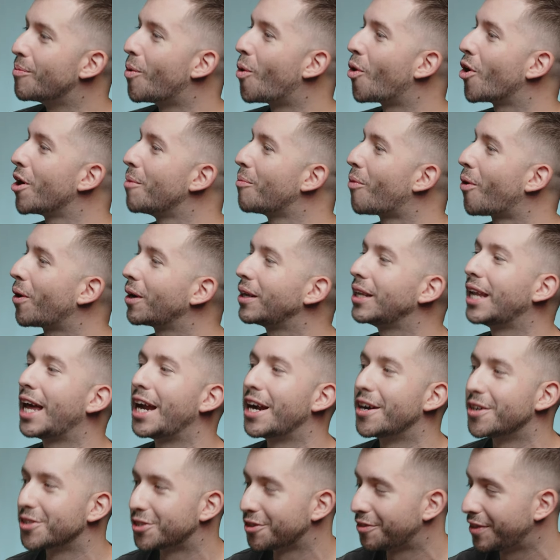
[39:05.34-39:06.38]
more and more
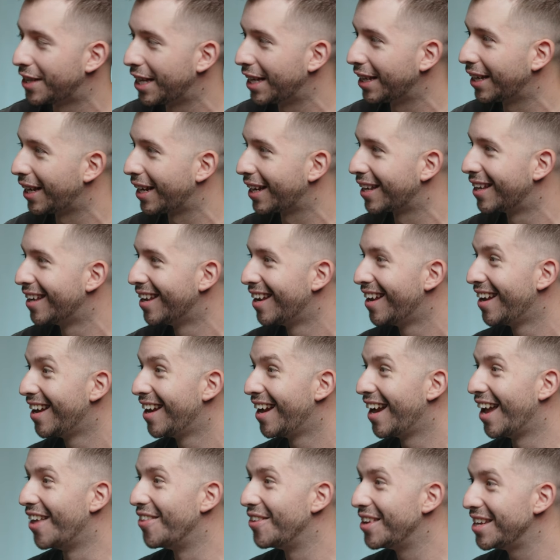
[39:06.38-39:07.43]
layers of healing.
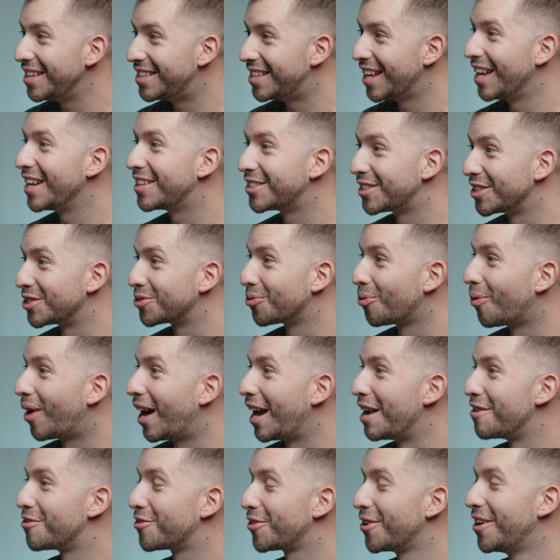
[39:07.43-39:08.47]
And then he takes his
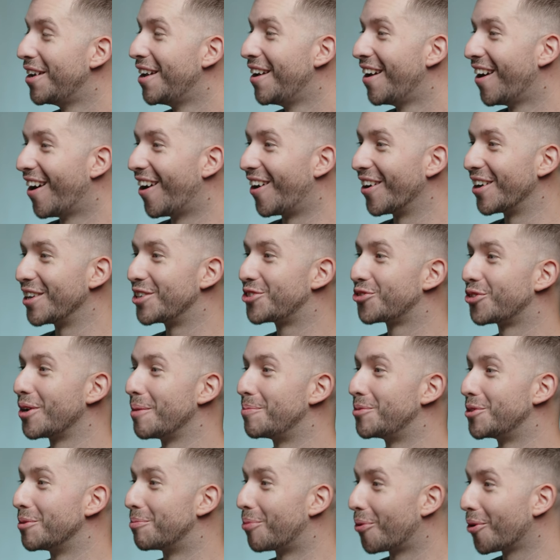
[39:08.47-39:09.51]
wife on a
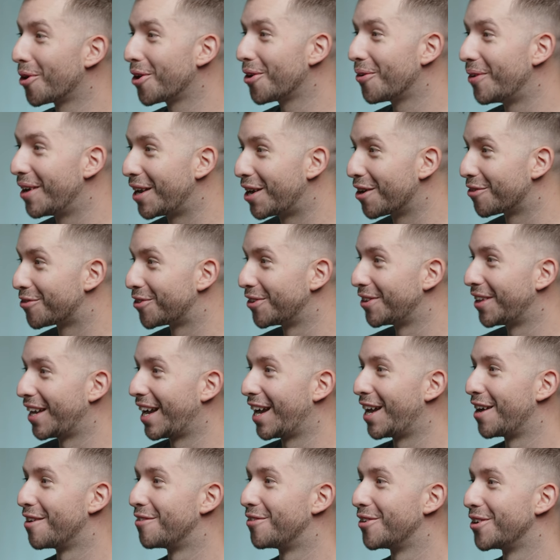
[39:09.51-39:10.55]
trip to Puerto Rico for
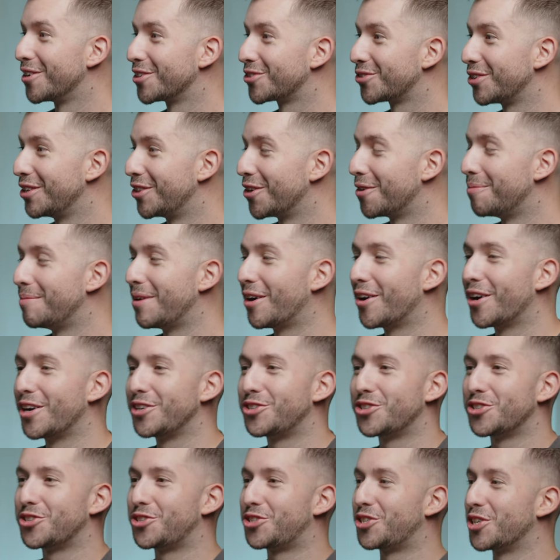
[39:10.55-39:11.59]
their anniversary. Their
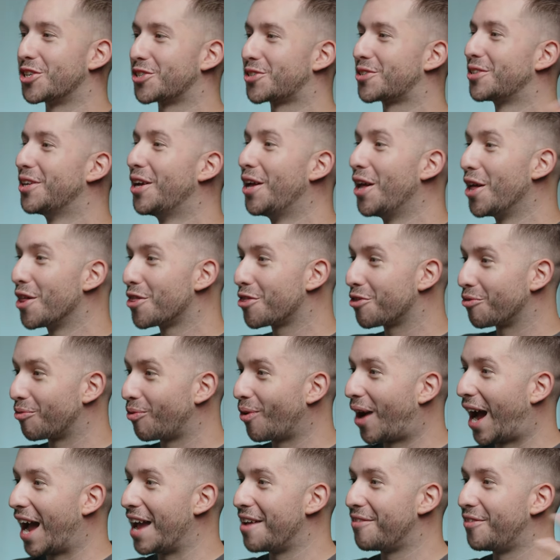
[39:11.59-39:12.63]
marriage is just
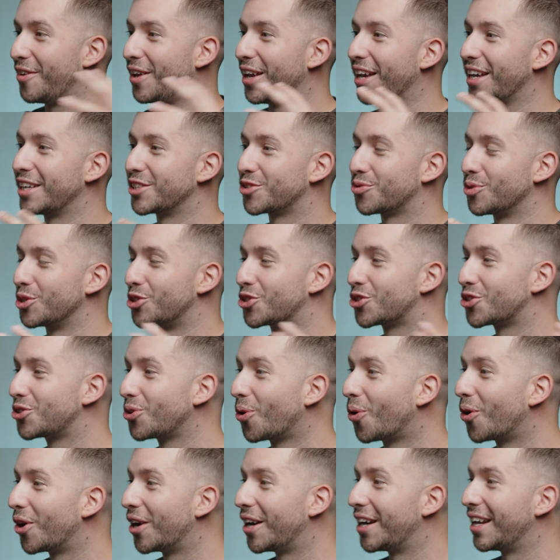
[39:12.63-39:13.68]
thriving, it's
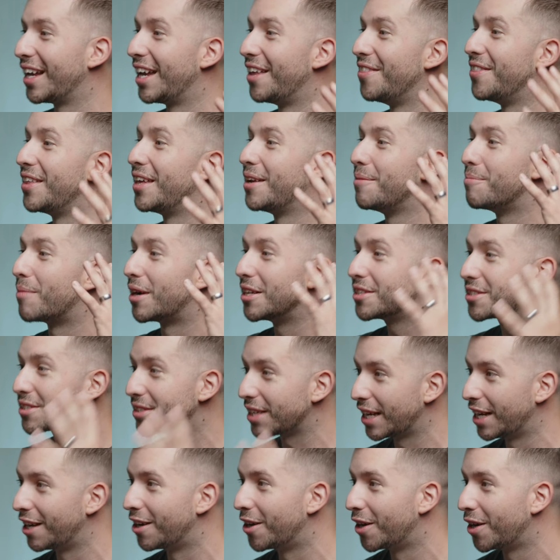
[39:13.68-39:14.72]
restored. And then
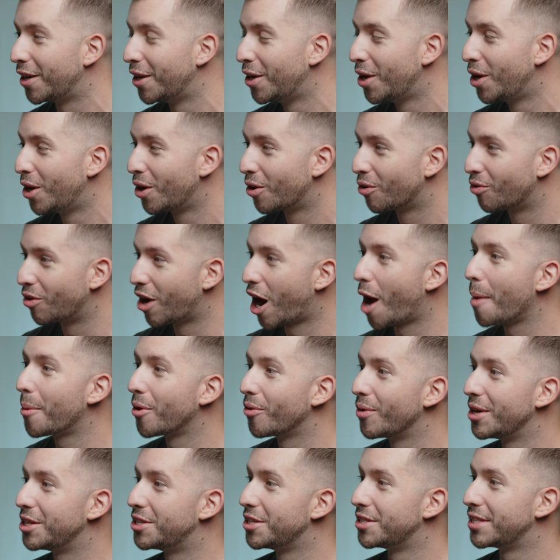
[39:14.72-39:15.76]
months later,
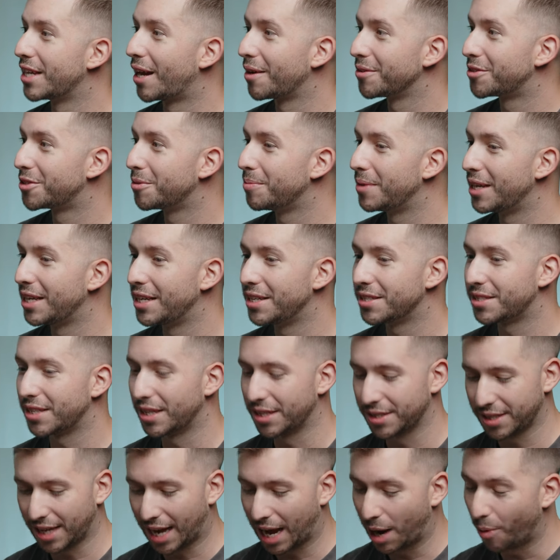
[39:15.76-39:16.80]
Robert reaches out to me and he
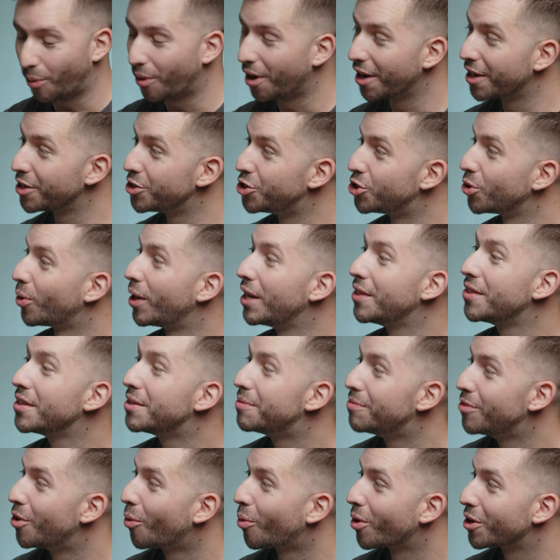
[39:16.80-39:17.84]
says, I want to join
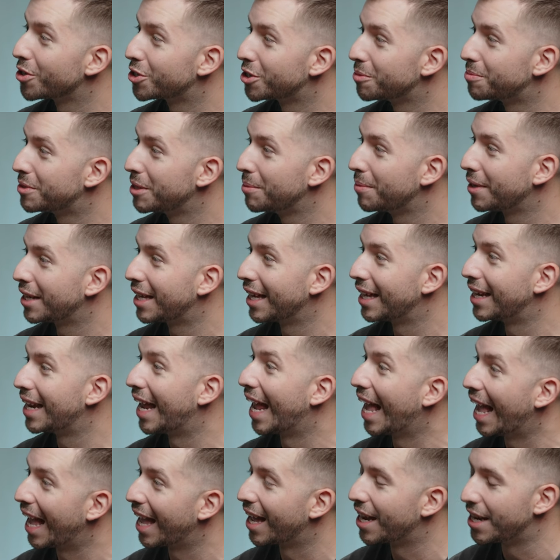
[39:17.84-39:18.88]
the, the worship team again.
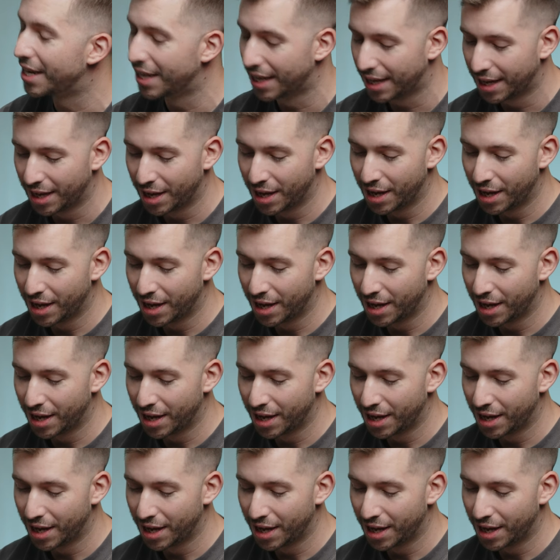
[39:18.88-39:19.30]
And